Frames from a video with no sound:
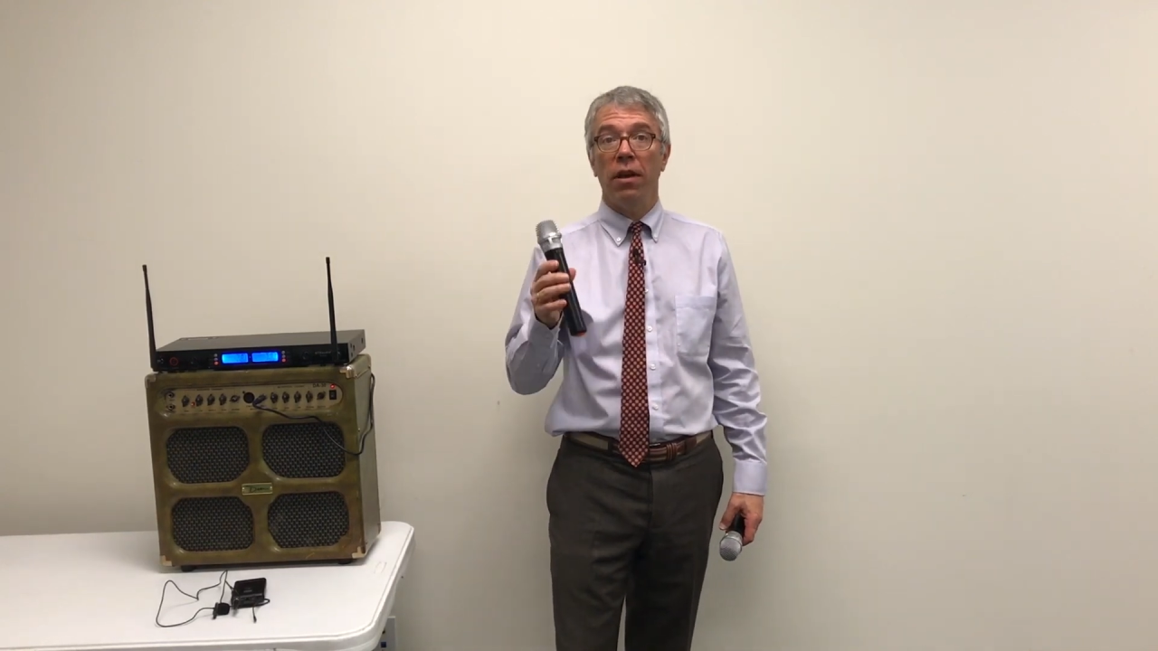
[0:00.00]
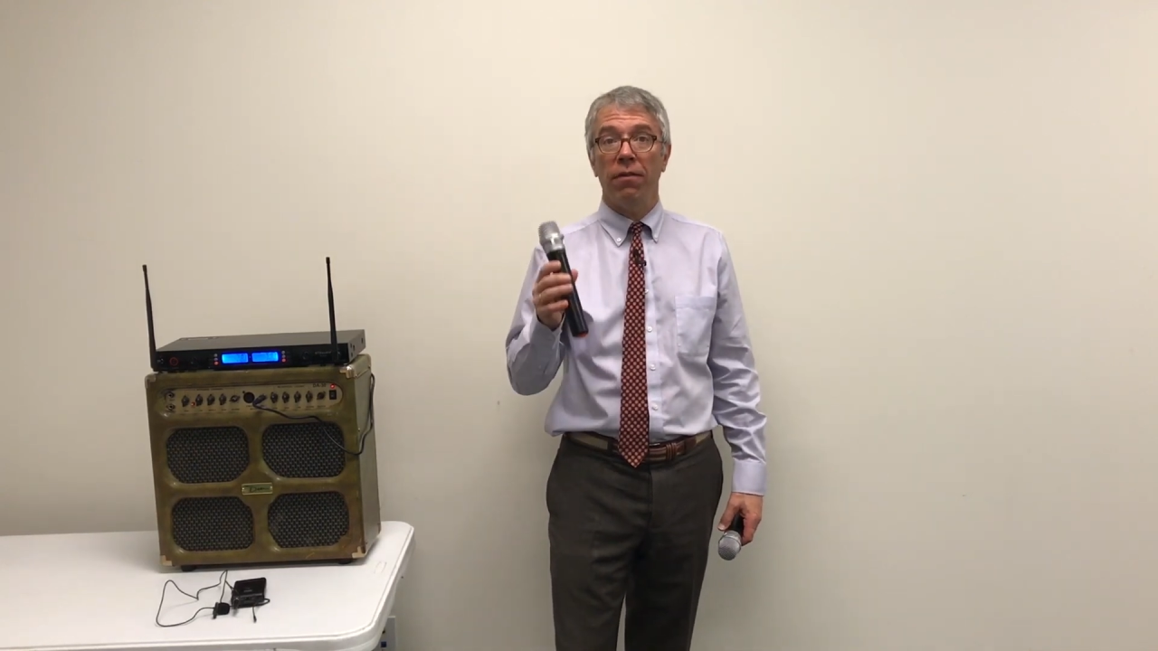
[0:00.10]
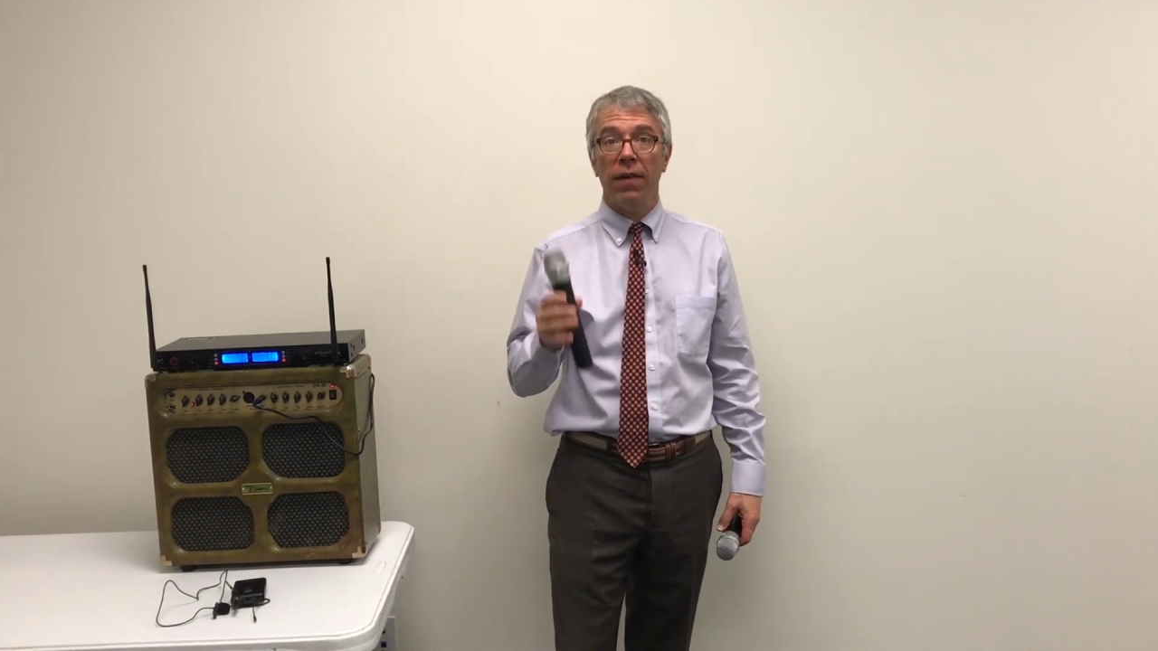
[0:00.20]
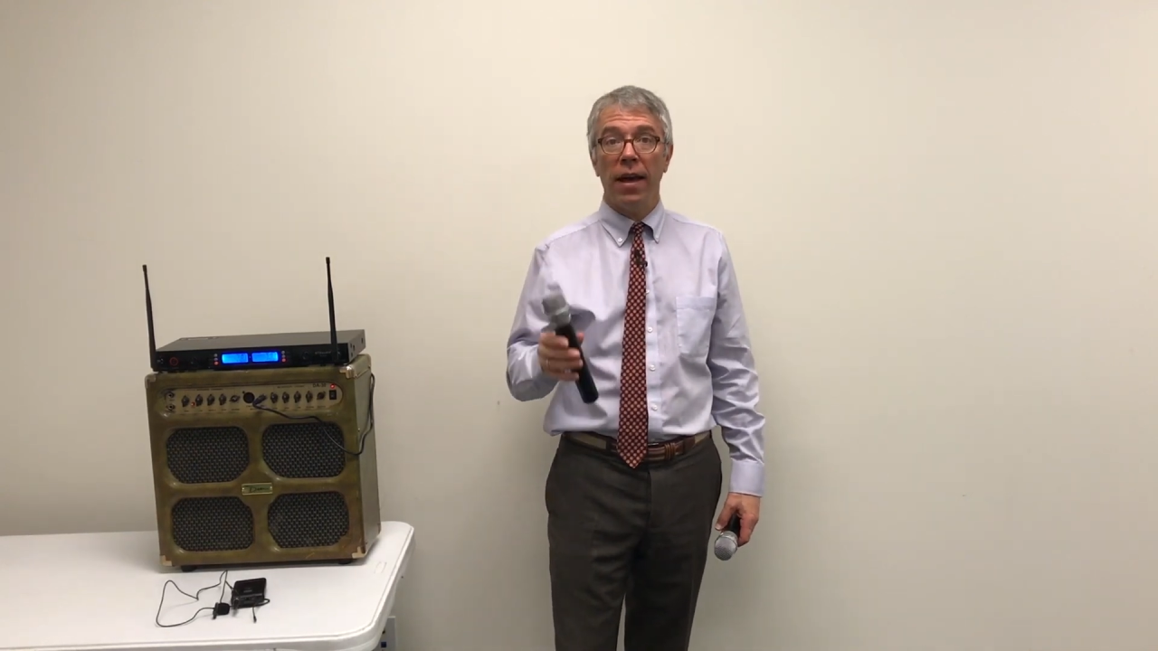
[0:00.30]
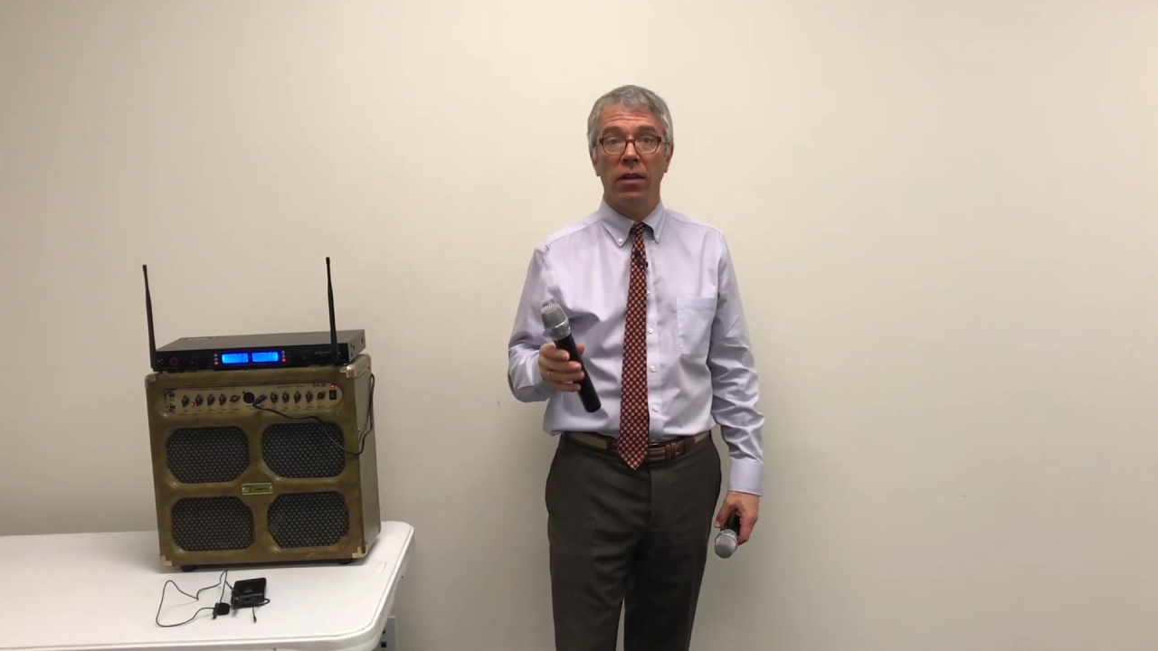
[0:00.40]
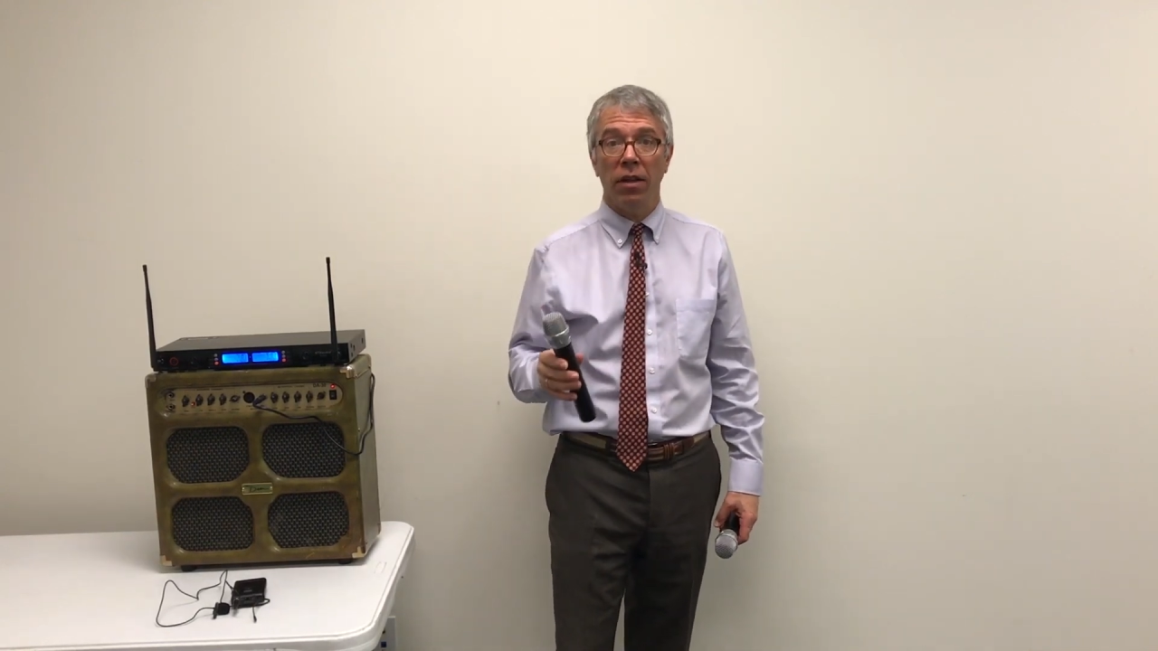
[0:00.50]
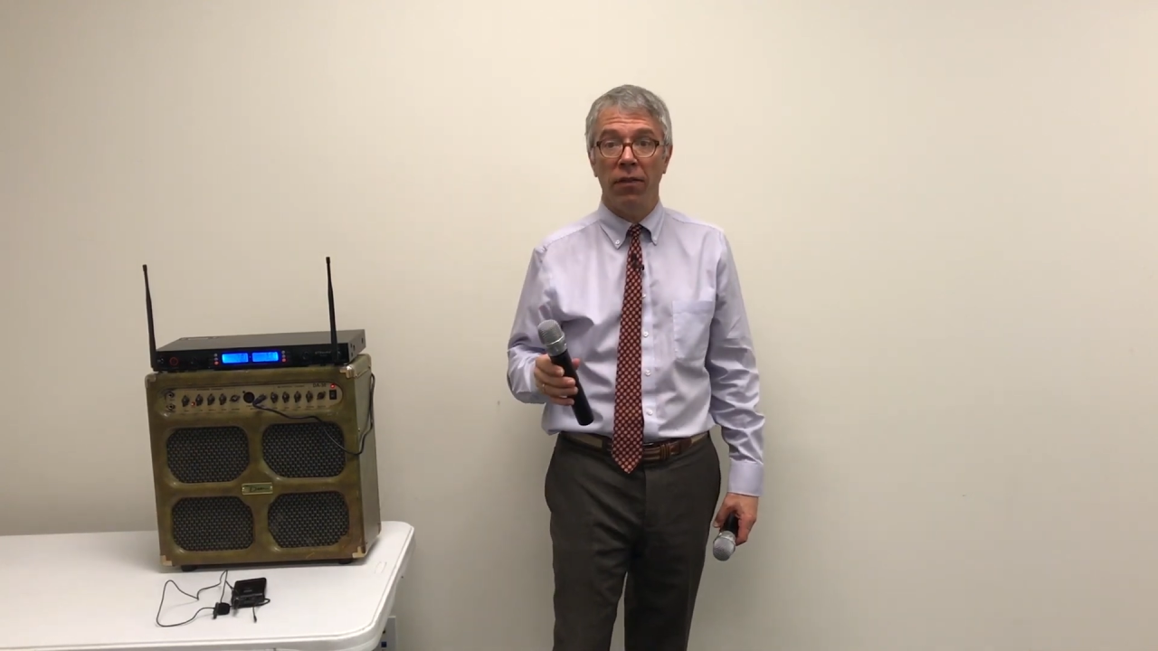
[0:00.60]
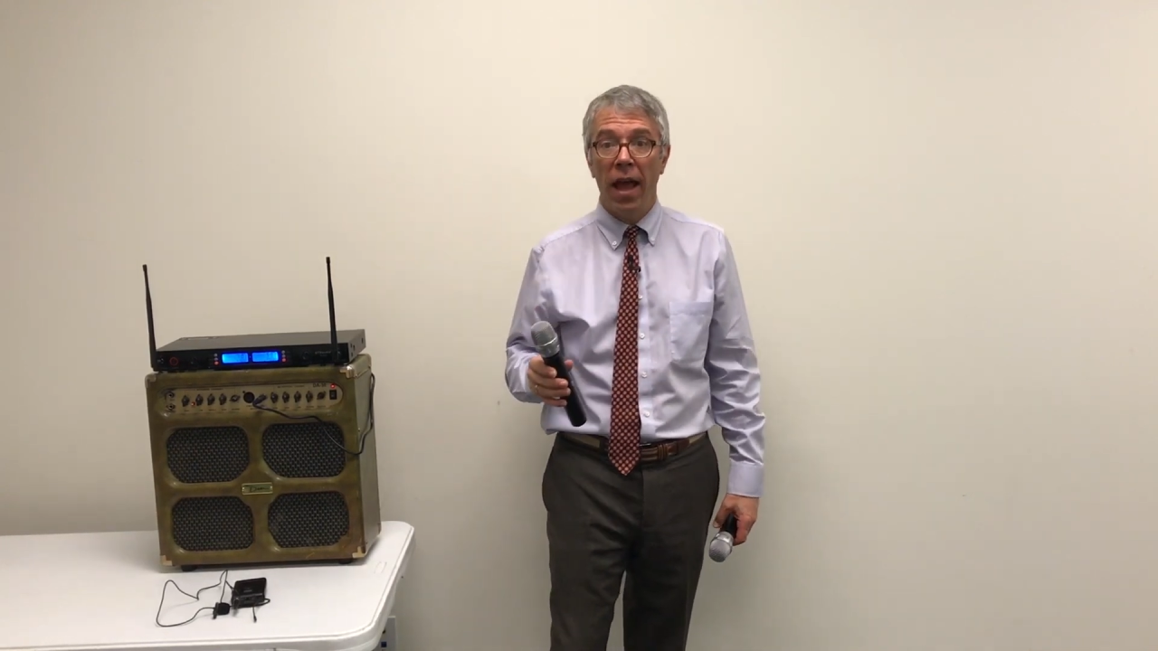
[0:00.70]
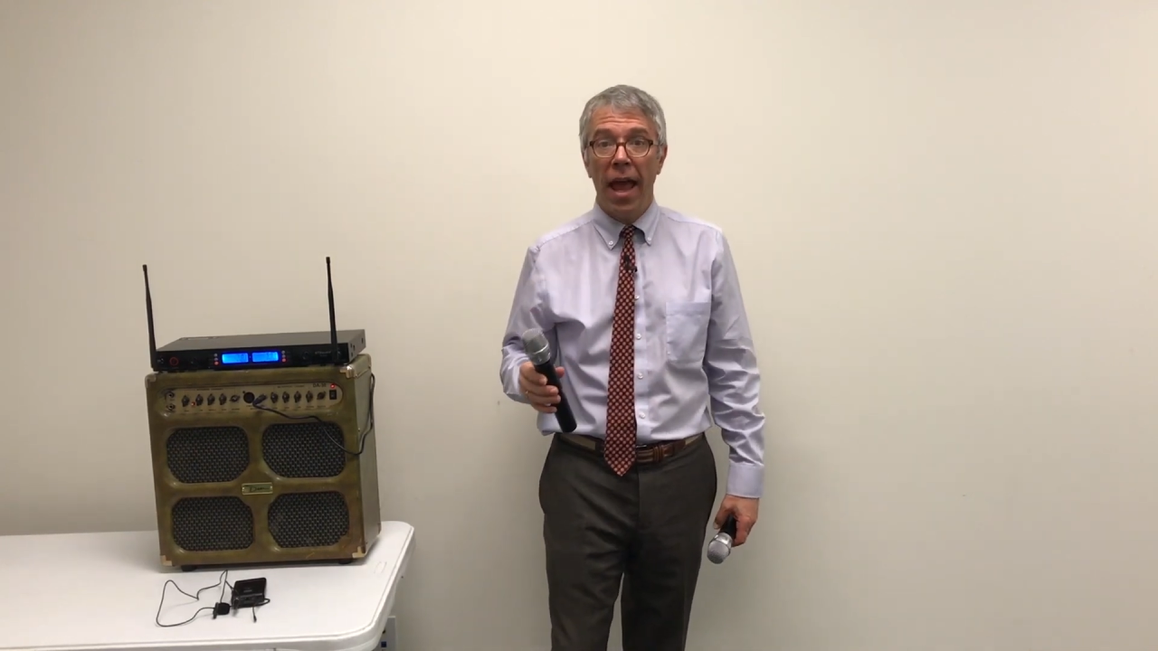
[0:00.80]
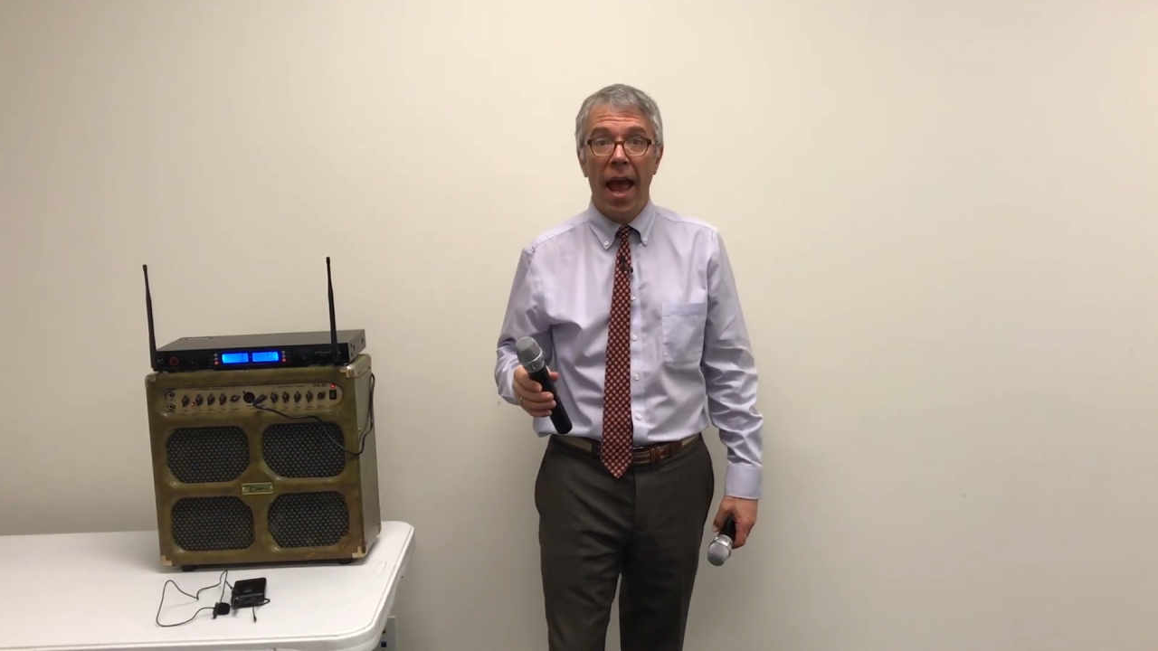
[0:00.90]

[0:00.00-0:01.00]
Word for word: effective